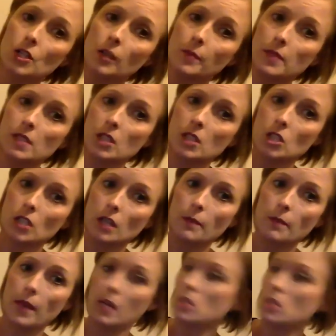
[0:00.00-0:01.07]
positioning
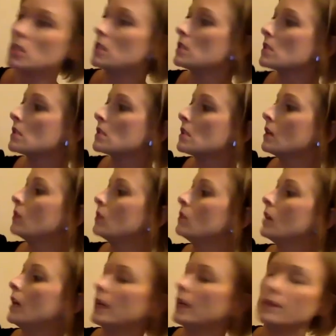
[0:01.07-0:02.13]
patients, so
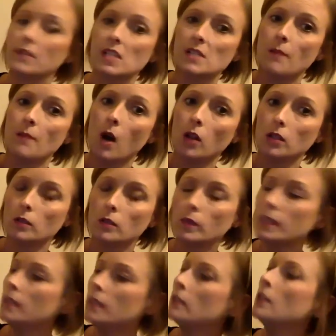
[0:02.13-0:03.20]
I have the smaller
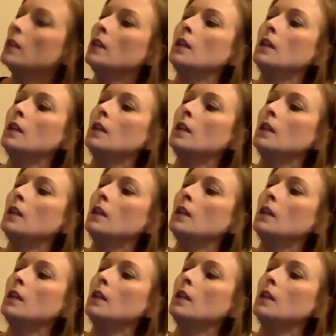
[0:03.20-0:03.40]
one.